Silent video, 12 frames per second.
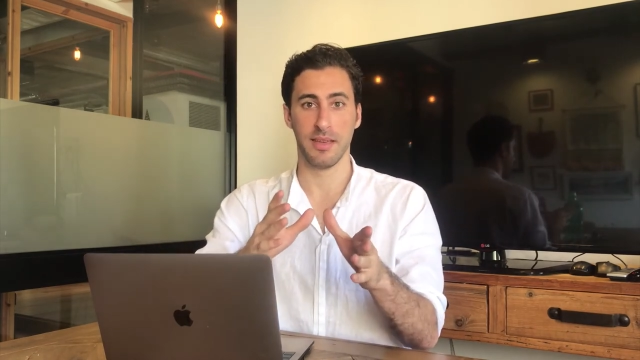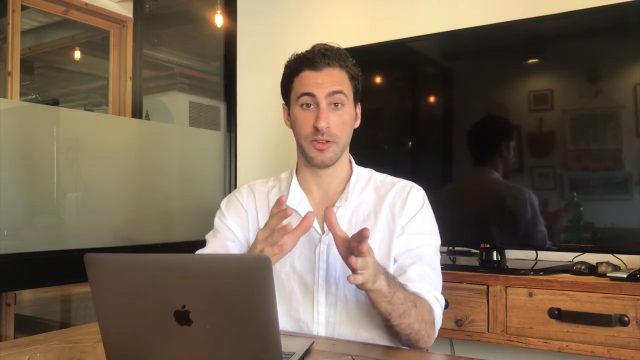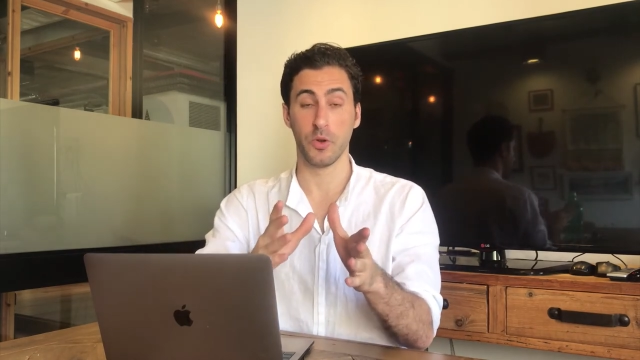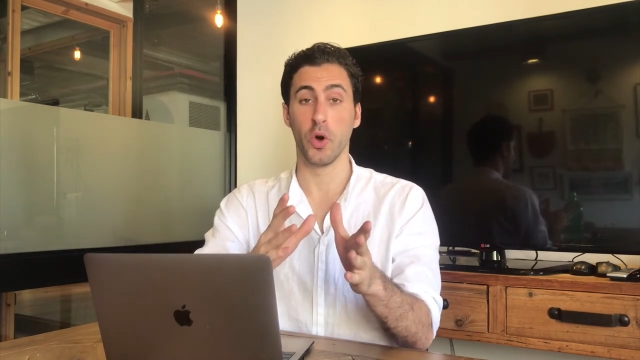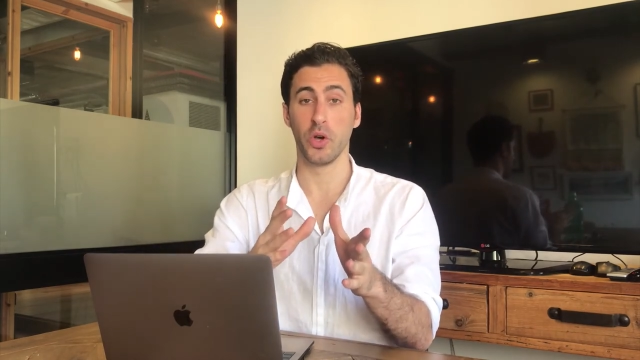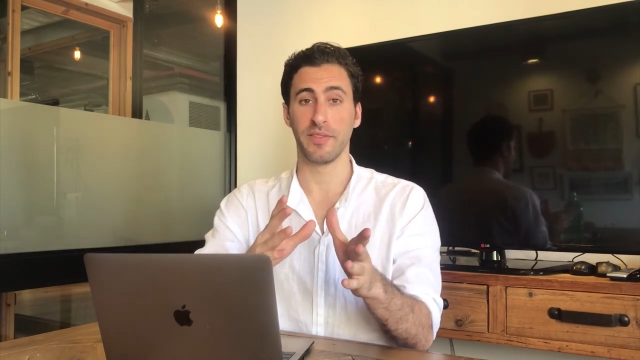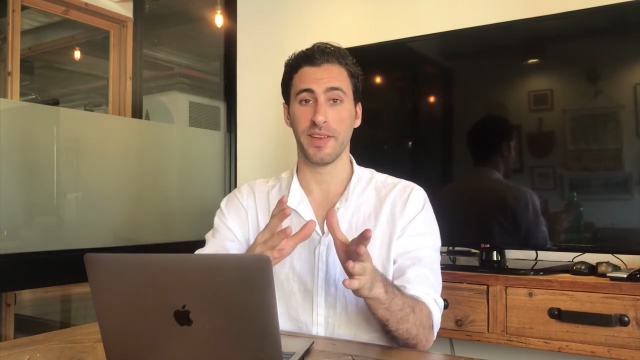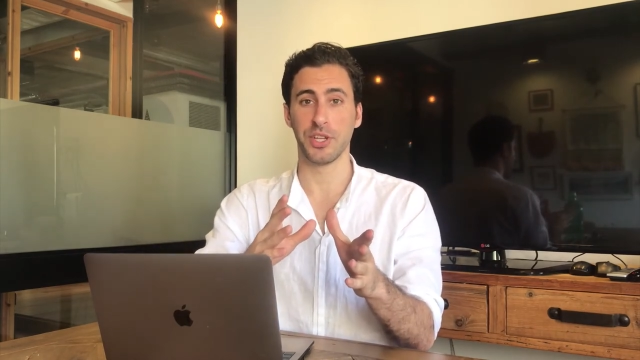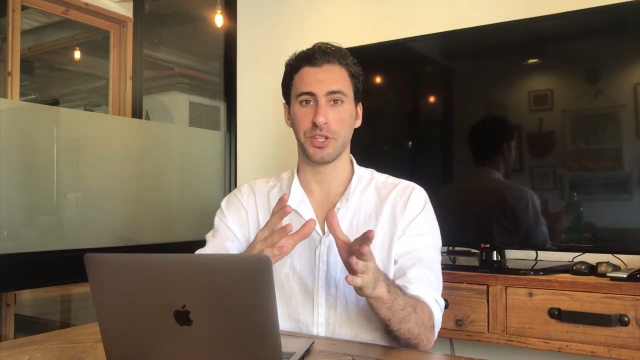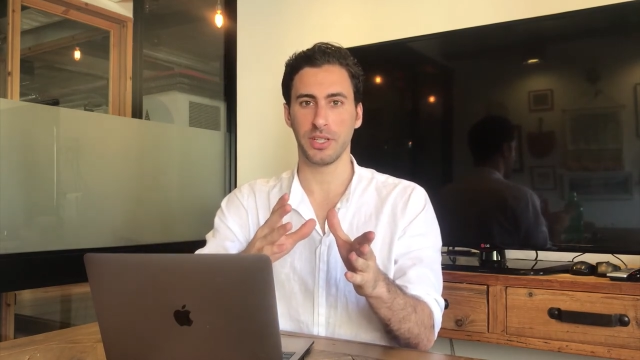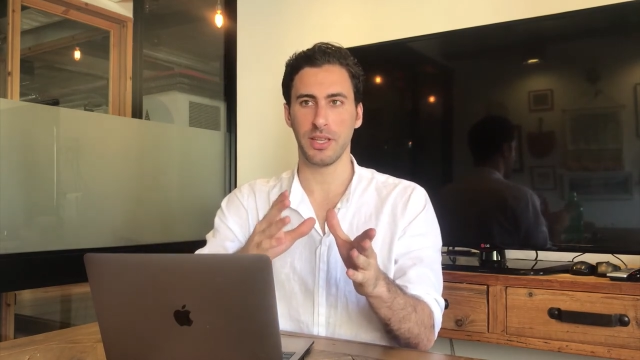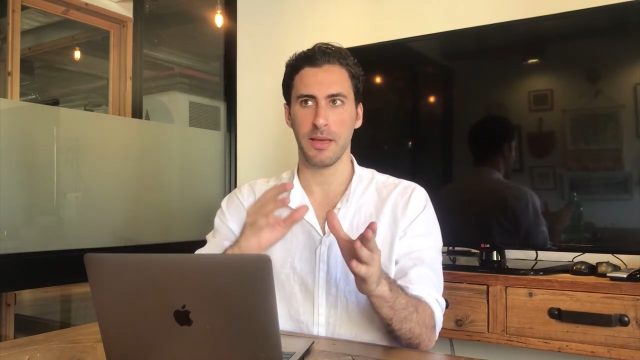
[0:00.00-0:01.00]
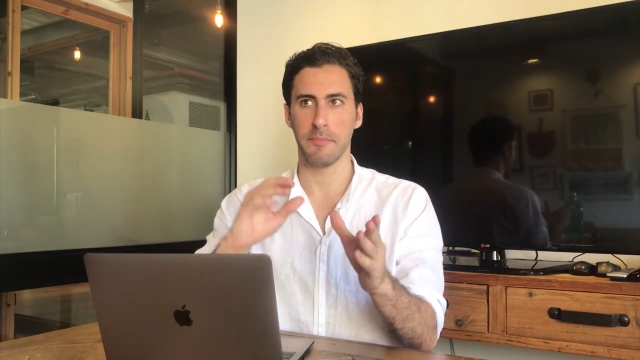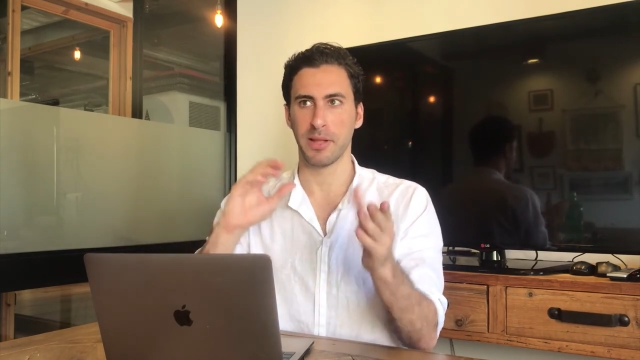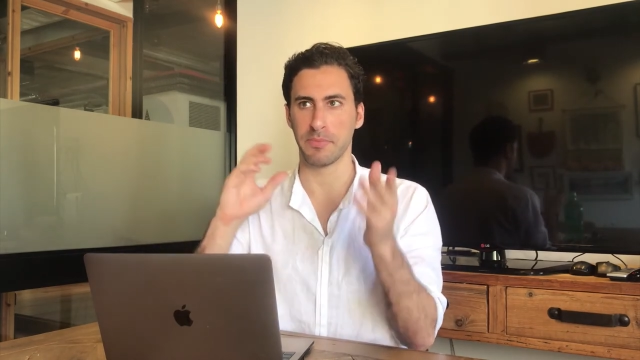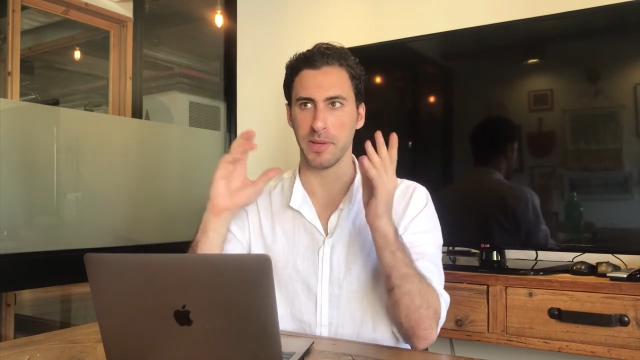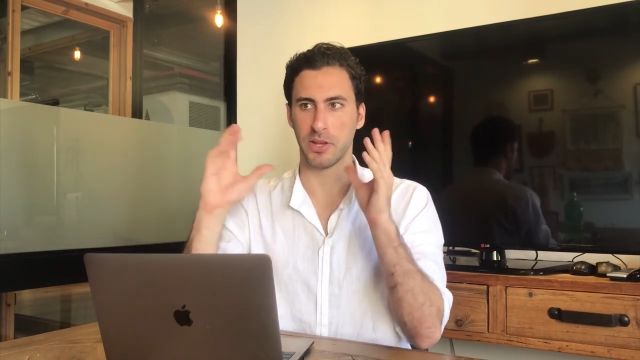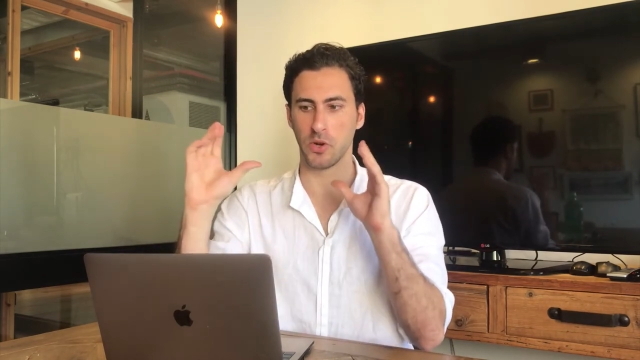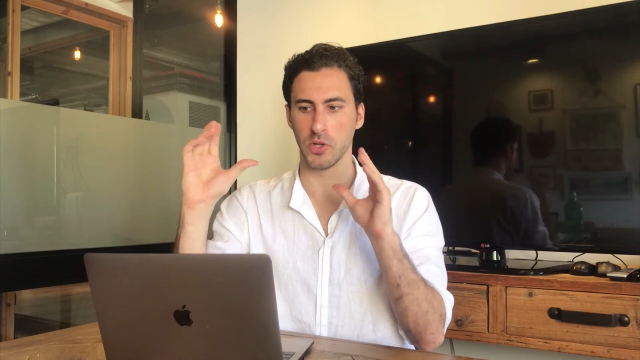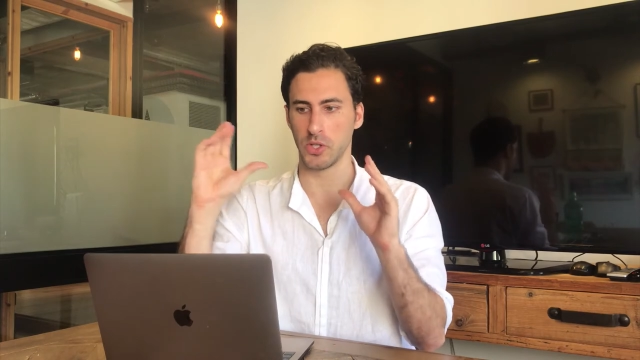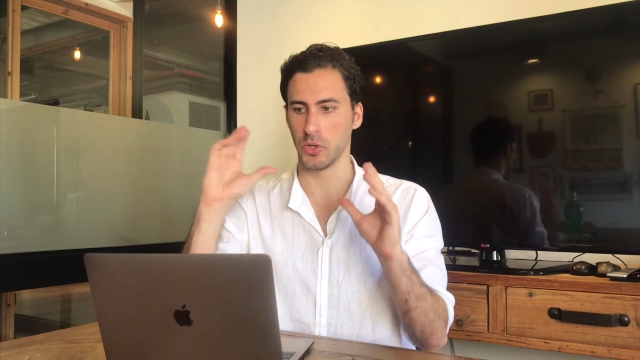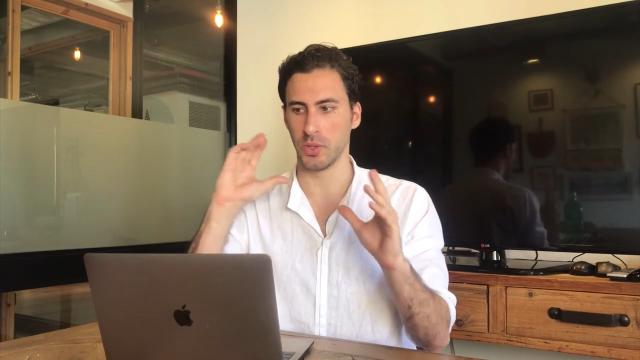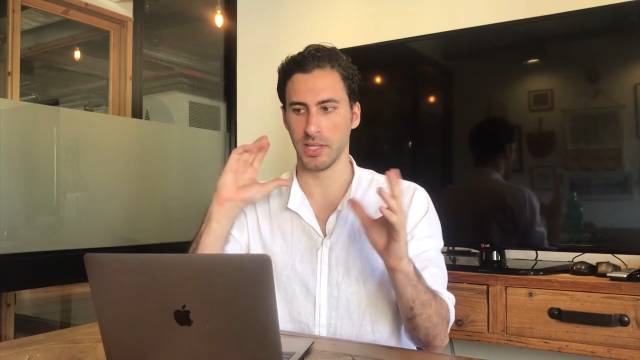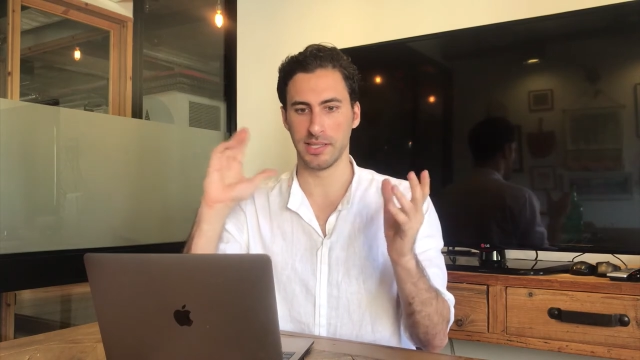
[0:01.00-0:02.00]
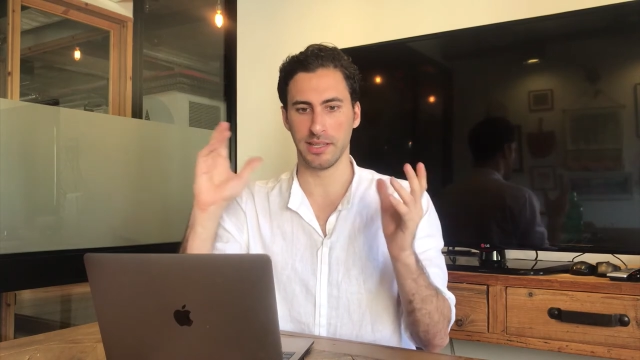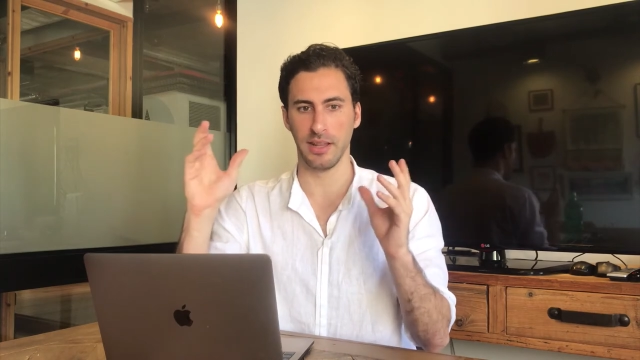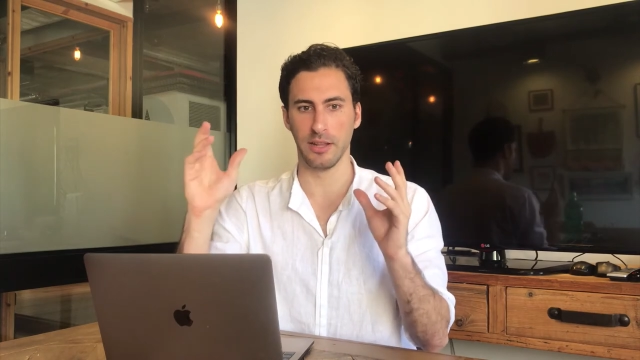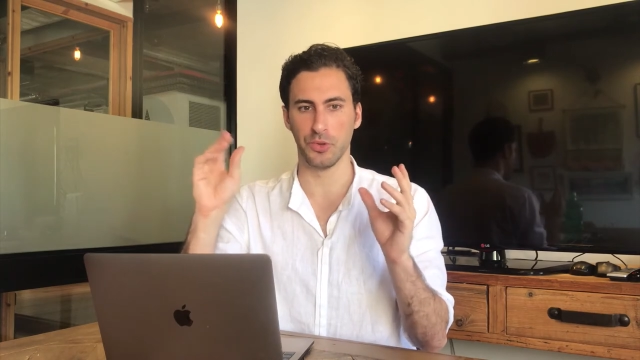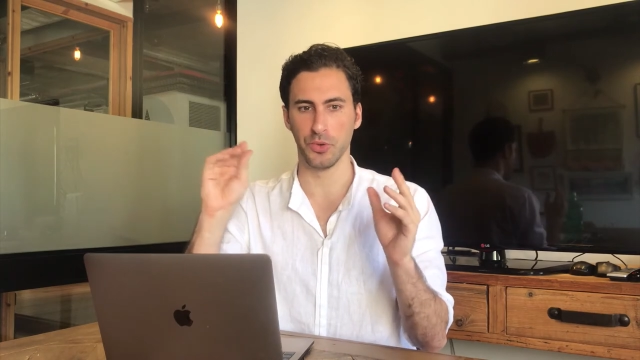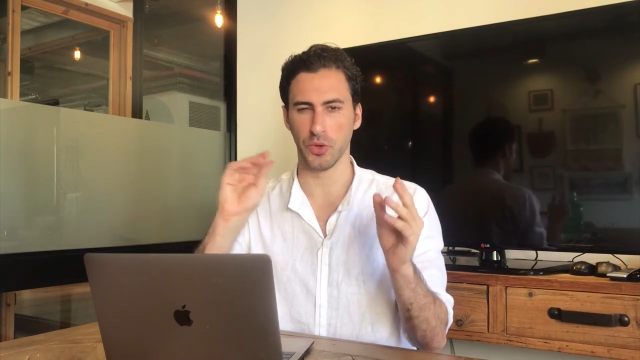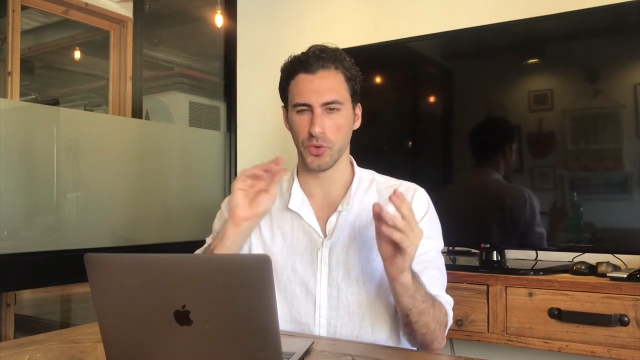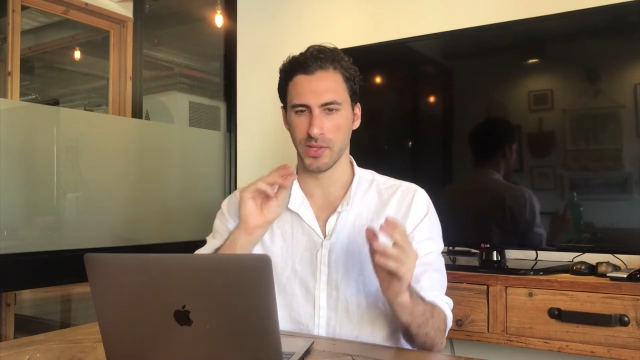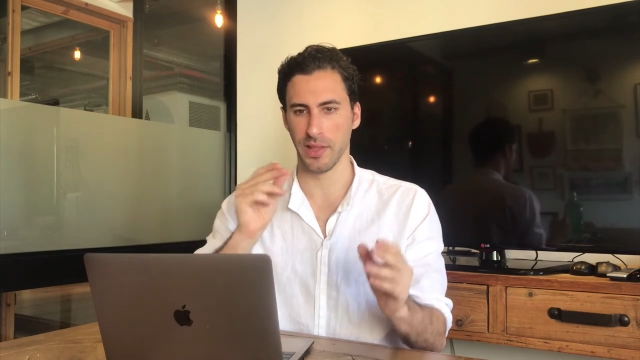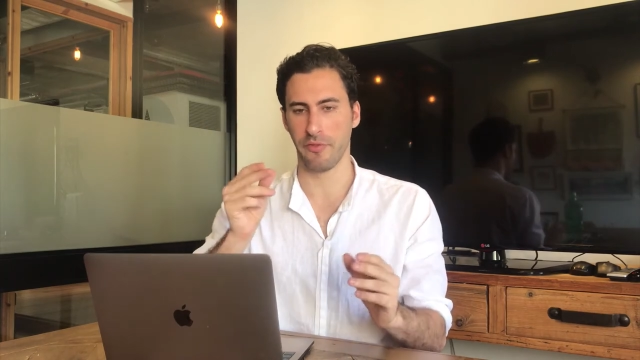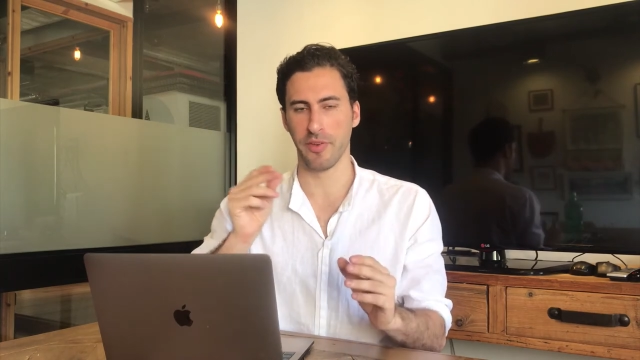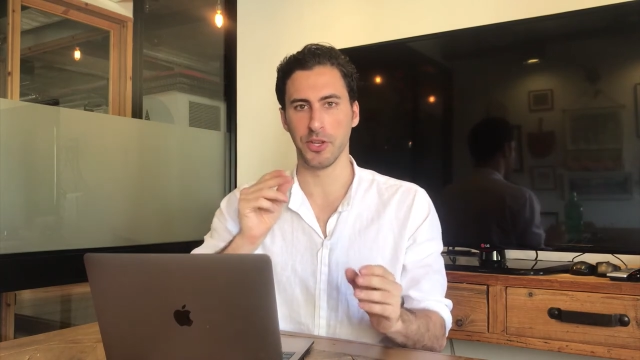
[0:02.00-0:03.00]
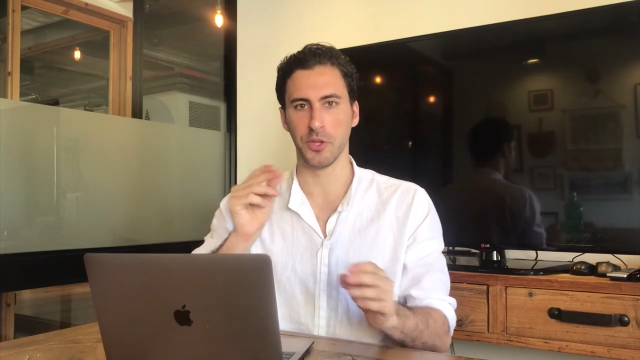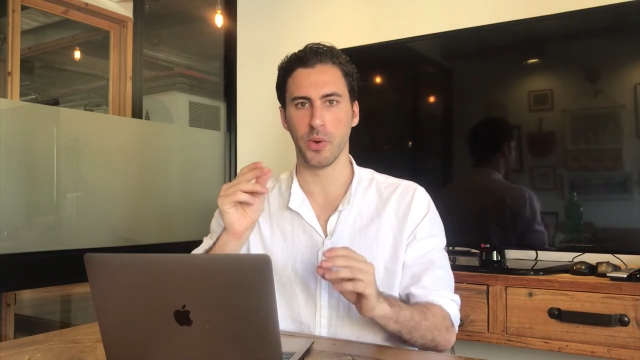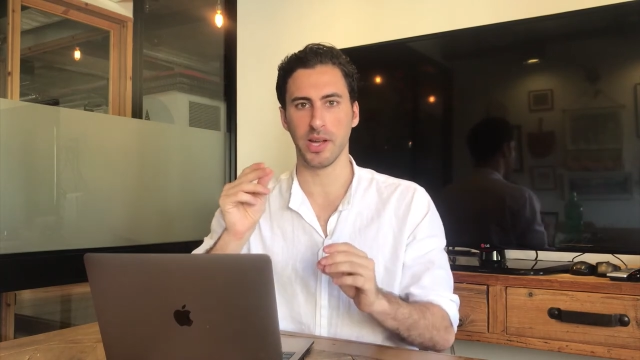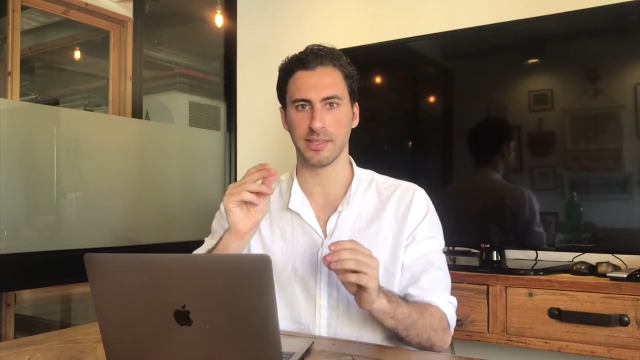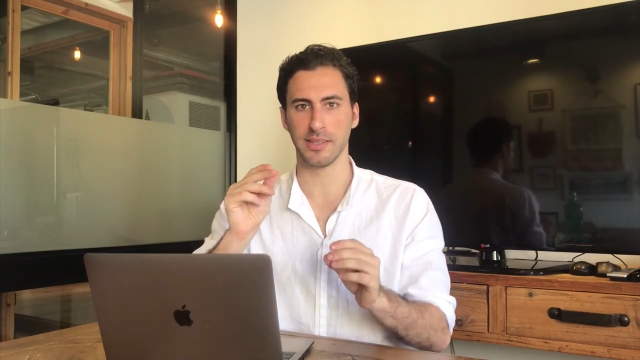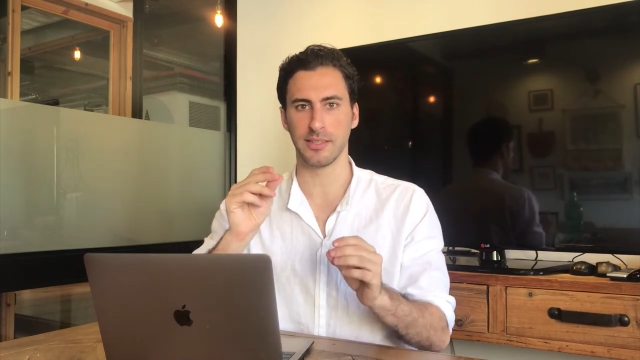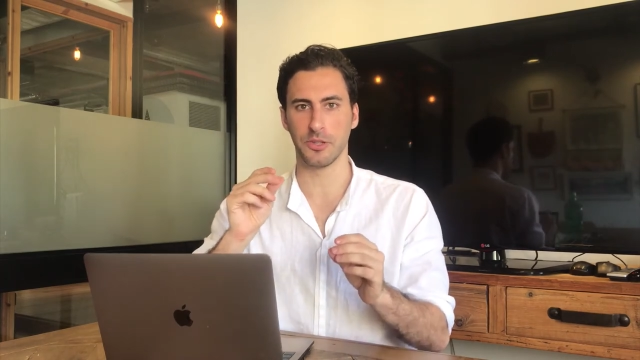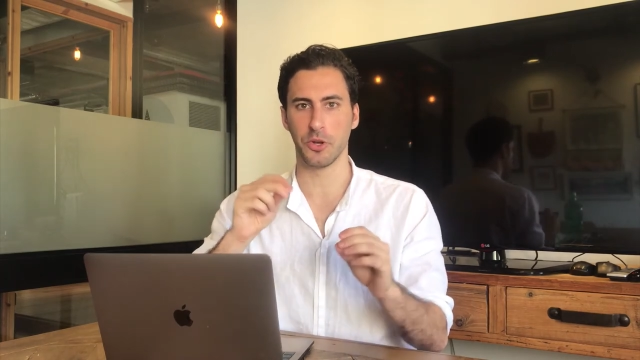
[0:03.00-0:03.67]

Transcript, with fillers: goal eventually, but because you're listening to those different nuances,